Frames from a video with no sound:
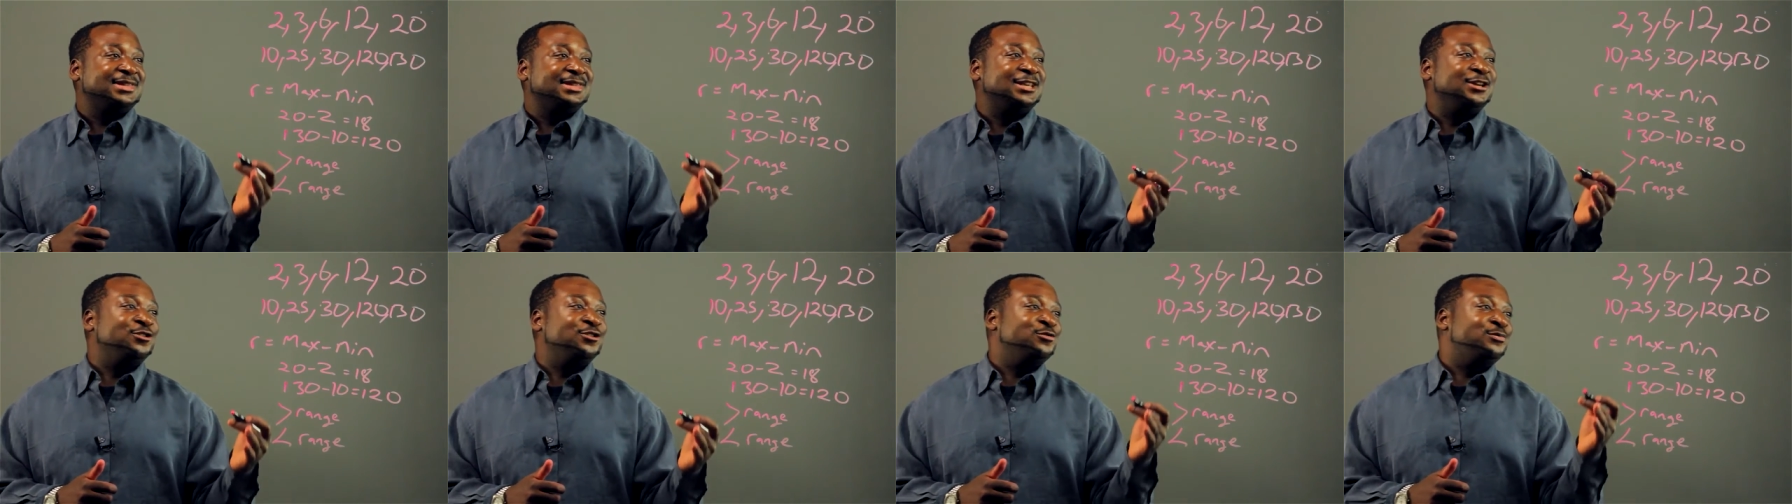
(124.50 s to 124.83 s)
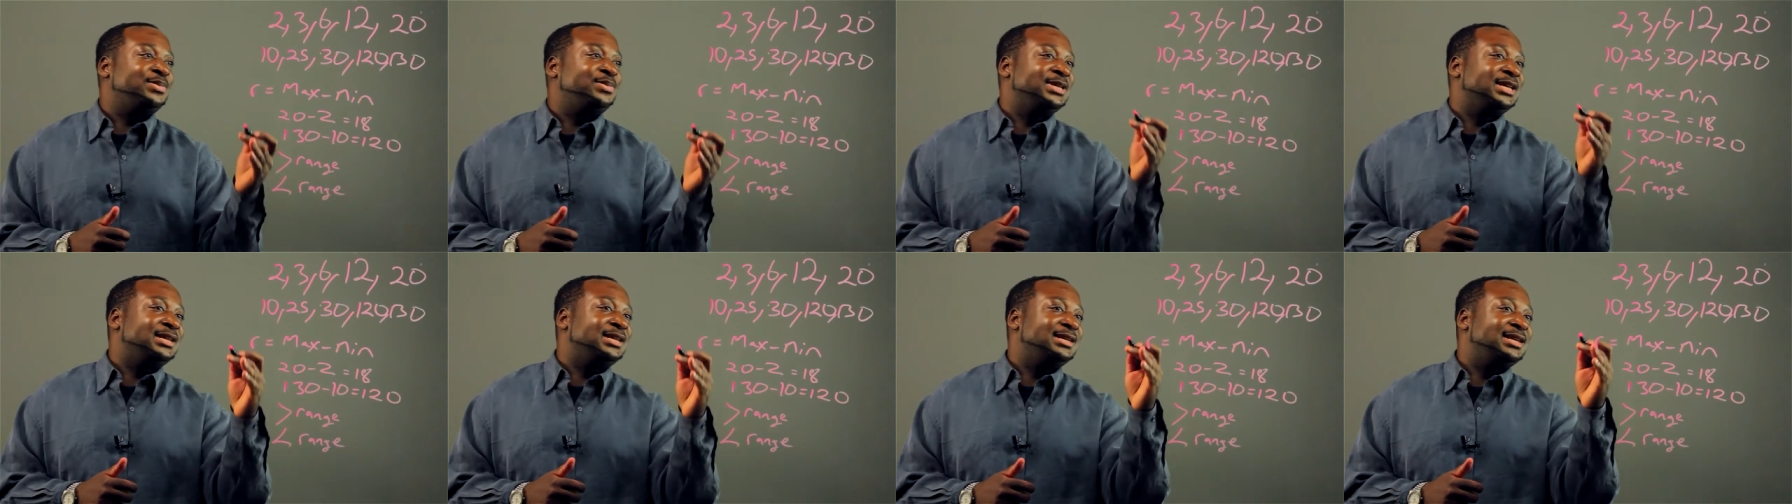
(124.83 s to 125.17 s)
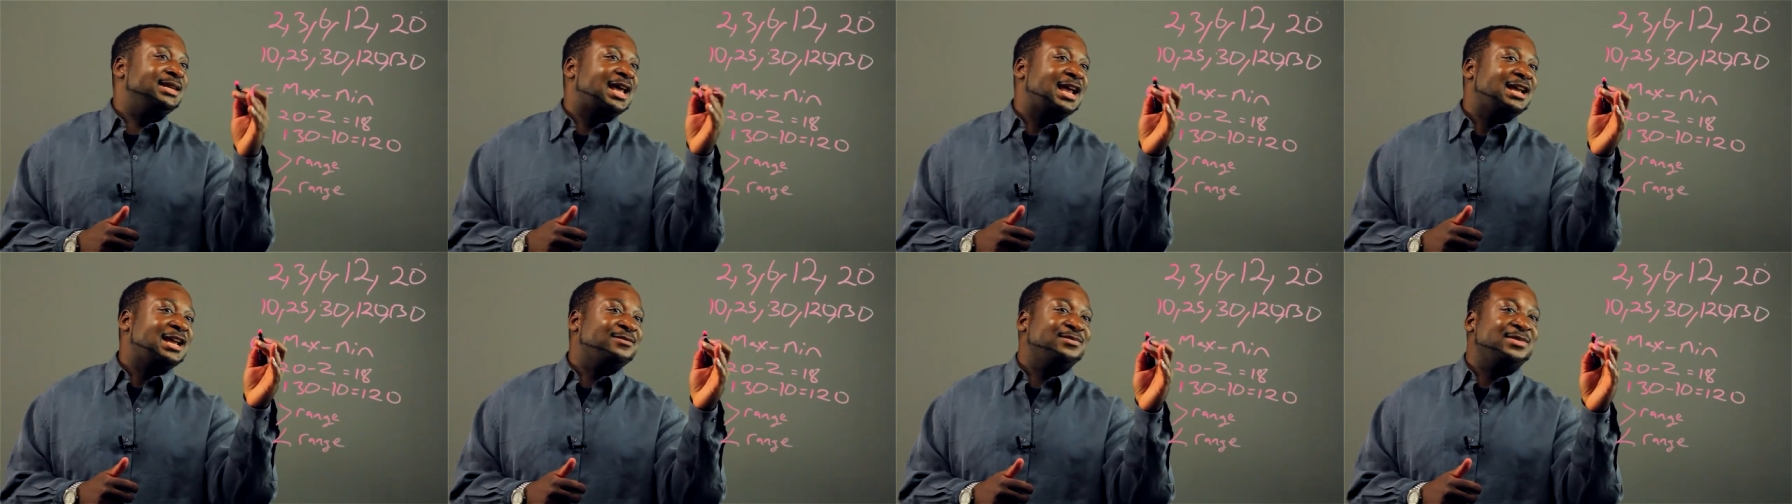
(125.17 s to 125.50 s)
it'll be a
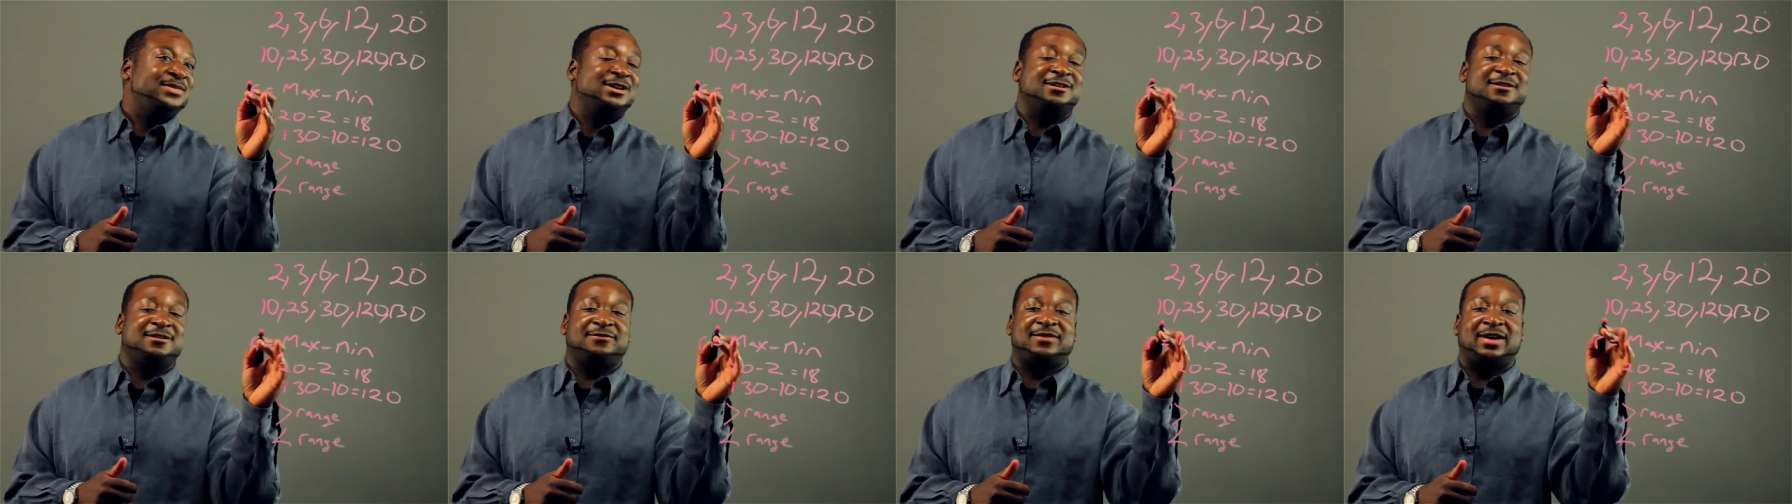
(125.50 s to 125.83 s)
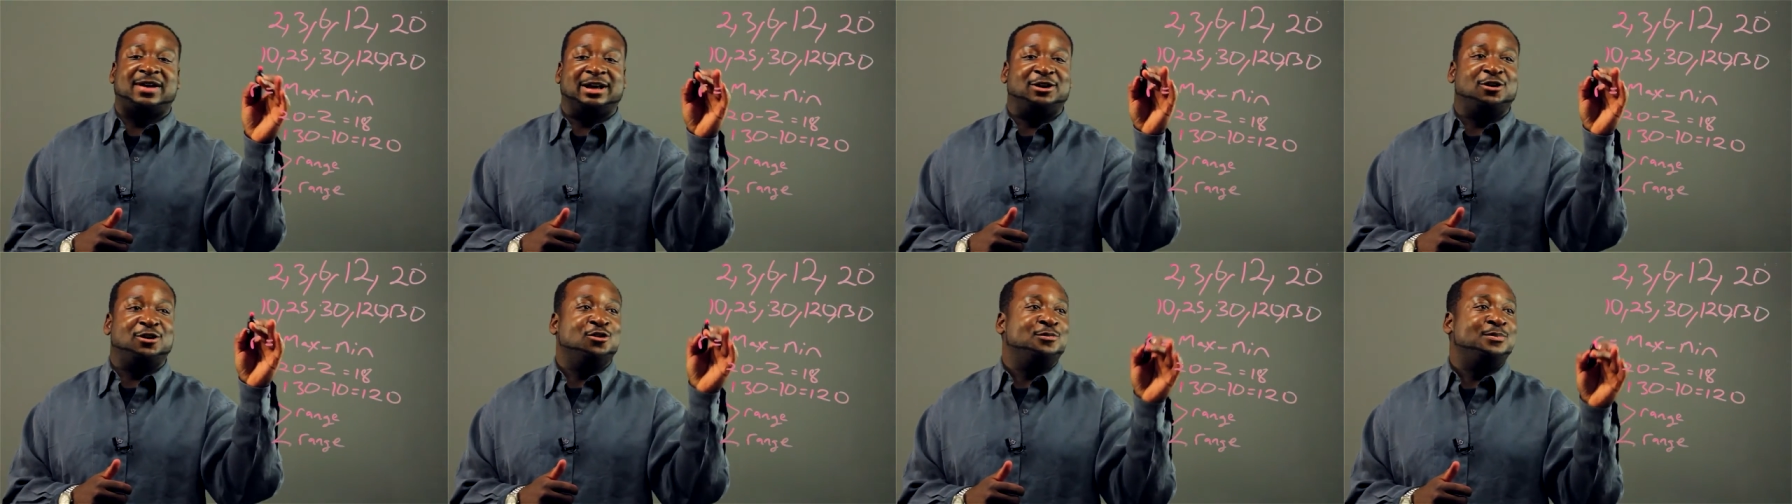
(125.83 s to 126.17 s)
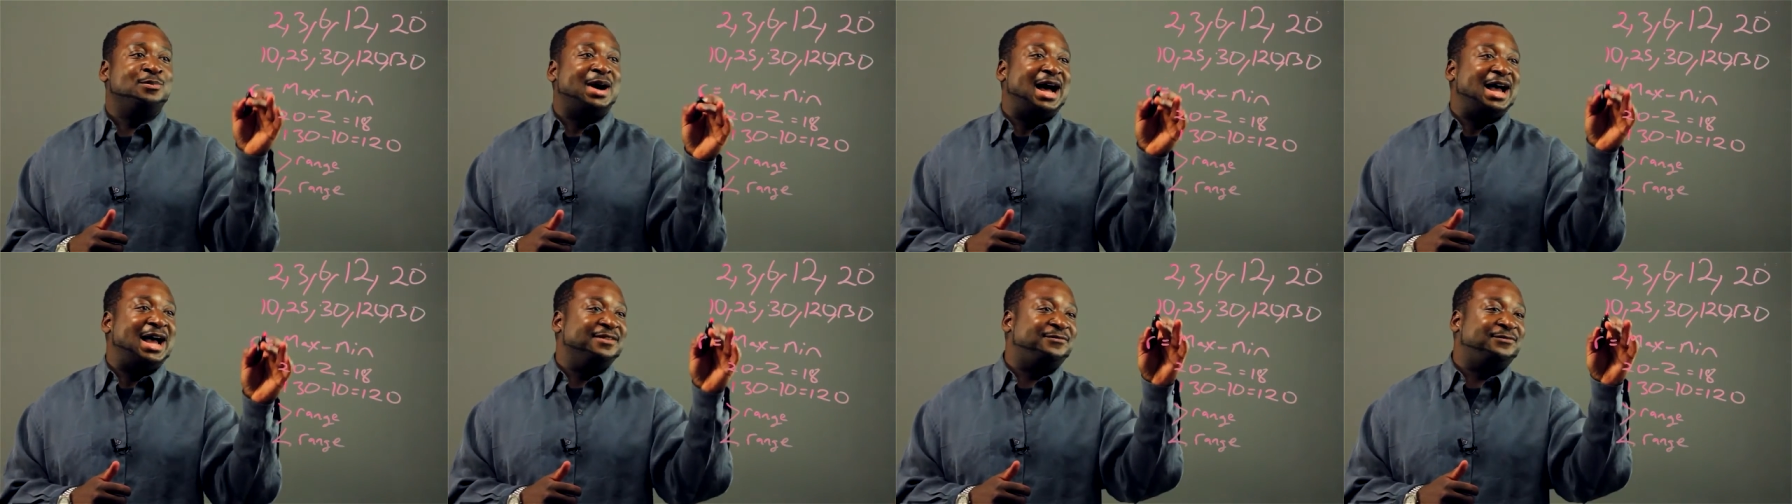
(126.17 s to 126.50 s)
nightmare if I go
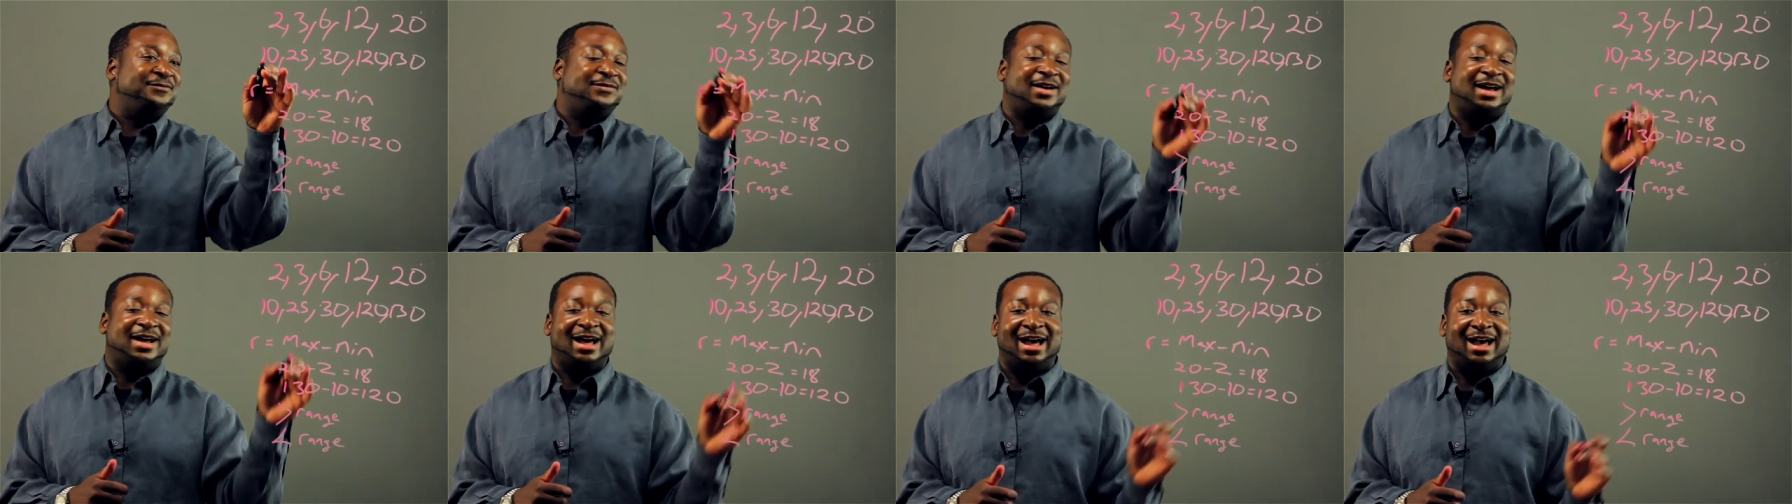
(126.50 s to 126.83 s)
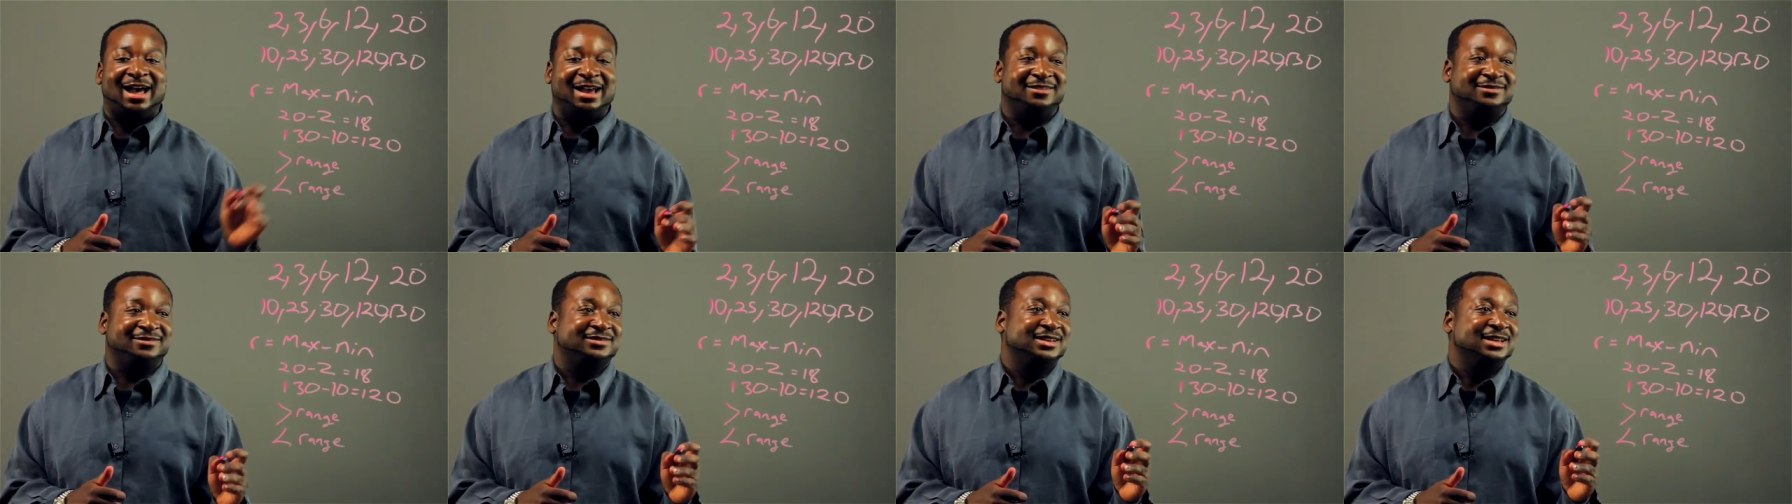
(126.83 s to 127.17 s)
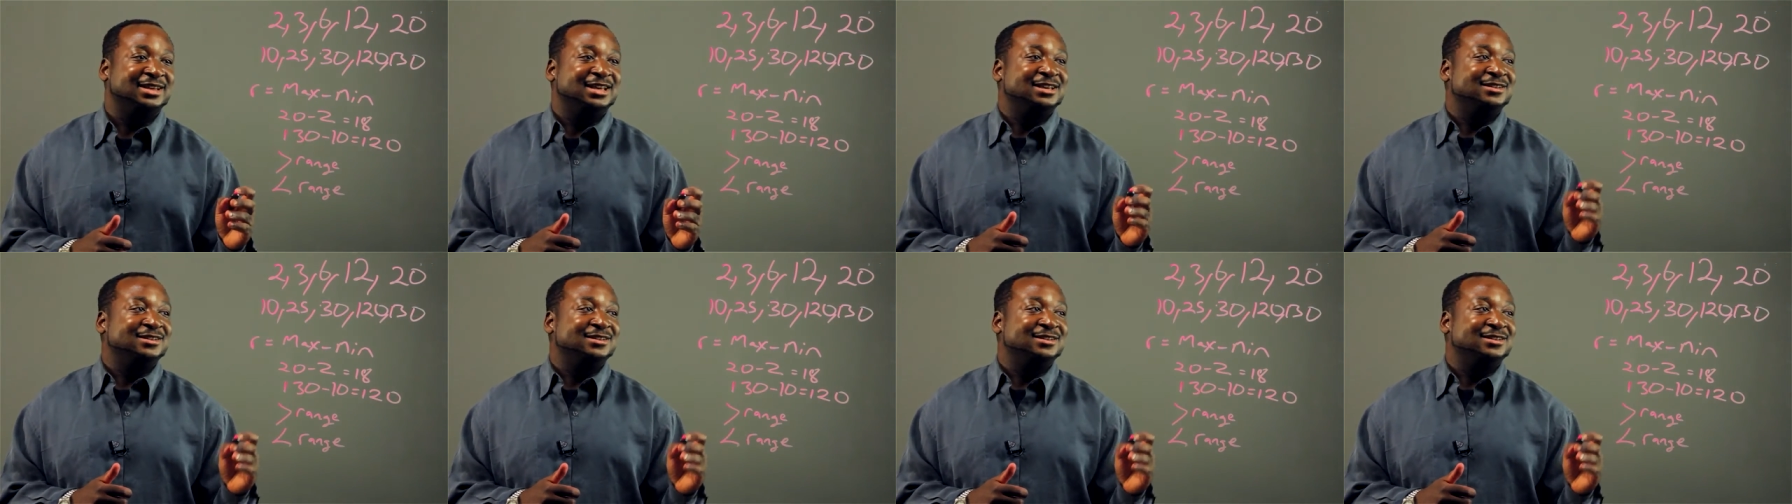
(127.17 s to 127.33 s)
by five